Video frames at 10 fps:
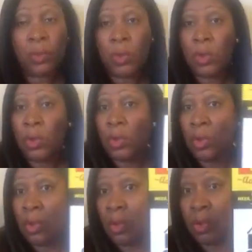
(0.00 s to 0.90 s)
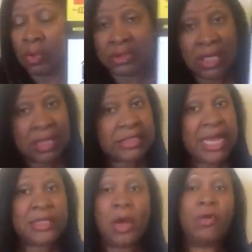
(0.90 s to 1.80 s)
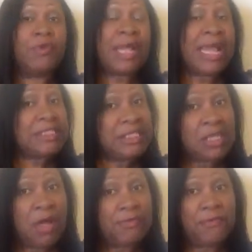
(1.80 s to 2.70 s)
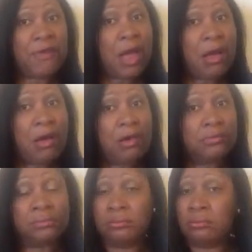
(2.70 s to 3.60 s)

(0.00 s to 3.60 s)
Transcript: Woo! Take notifications off your phone.